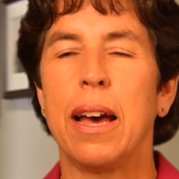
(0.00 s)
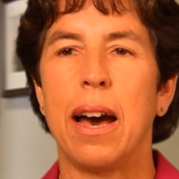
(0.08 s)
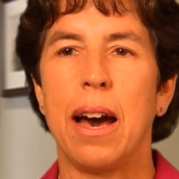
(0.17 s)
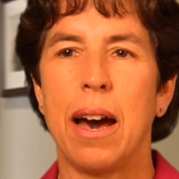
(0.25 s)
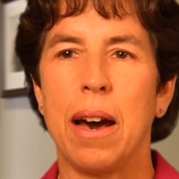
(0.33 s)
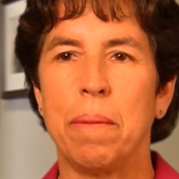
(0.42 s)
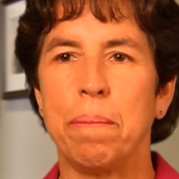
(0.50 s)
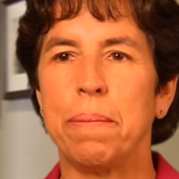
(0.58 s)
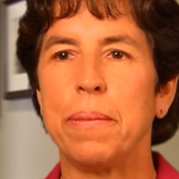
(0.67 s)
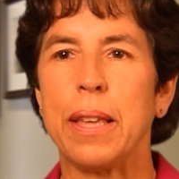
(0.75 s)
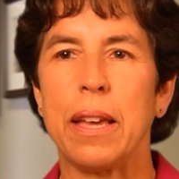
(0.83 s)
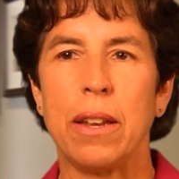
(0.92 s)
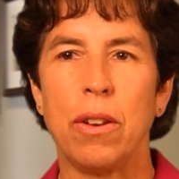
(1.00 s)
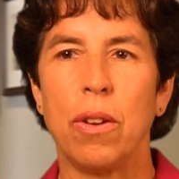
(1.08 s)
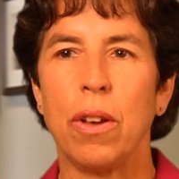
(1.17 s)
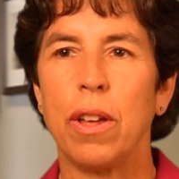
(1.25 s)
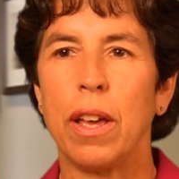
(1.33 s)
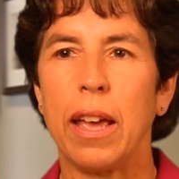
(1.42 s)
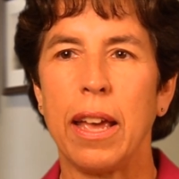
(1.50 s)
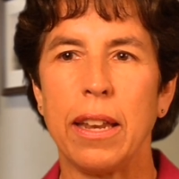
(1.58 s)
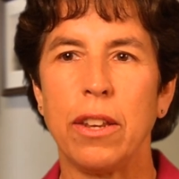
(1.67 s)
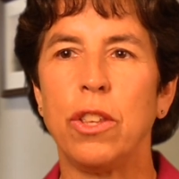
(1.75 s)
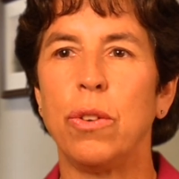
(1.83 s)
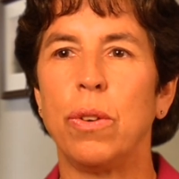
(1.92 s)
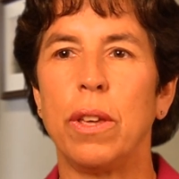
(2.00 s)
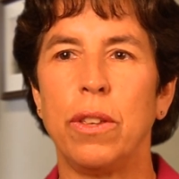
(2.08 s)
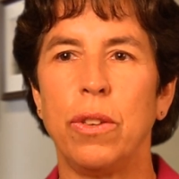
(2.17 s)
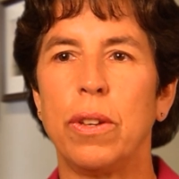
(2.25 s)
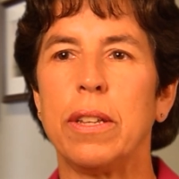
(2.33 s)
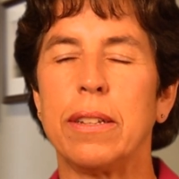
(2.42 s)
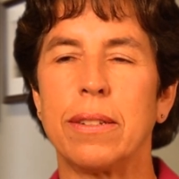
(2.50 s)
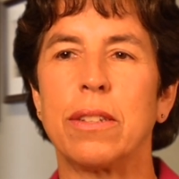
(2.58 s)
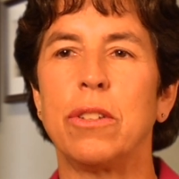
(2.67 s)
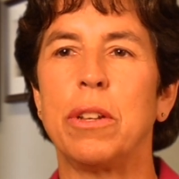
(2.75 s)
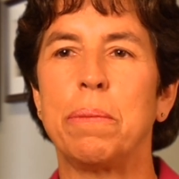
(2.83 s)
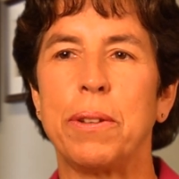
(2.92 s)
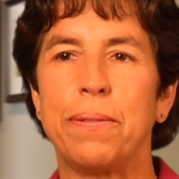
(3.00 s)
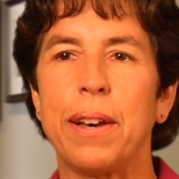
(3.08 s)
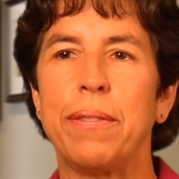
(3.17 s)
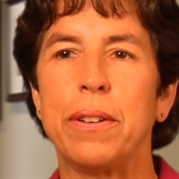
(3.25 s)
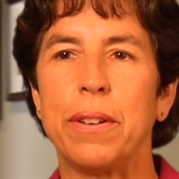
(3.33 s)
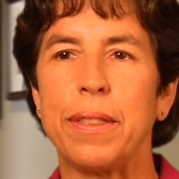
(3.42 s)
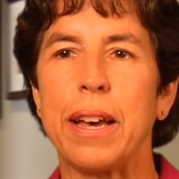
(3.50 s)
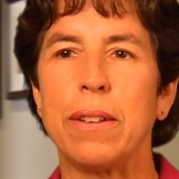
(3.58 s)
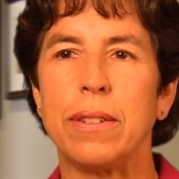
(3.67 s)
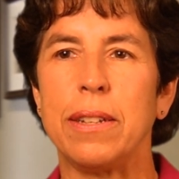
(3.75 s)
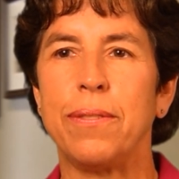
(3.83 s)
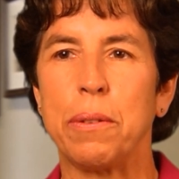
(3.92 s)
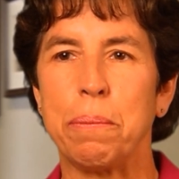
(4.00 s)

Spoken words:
And you can exclude up to $500,000 if you're